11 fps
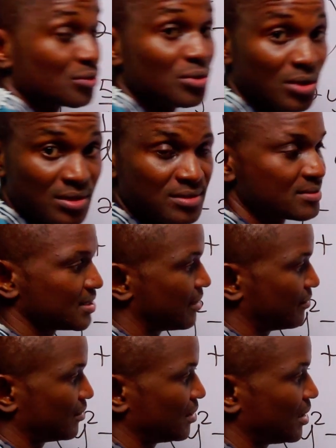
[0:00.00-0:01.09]
to
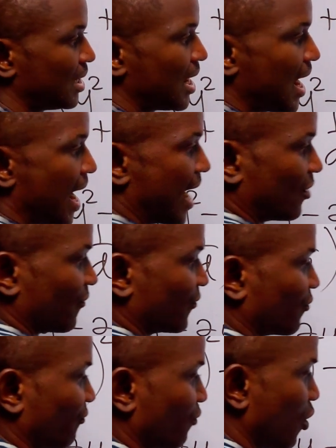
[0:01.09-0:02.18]
0. And
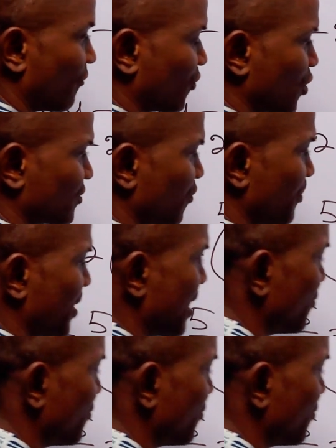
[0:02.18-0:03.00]
of course, from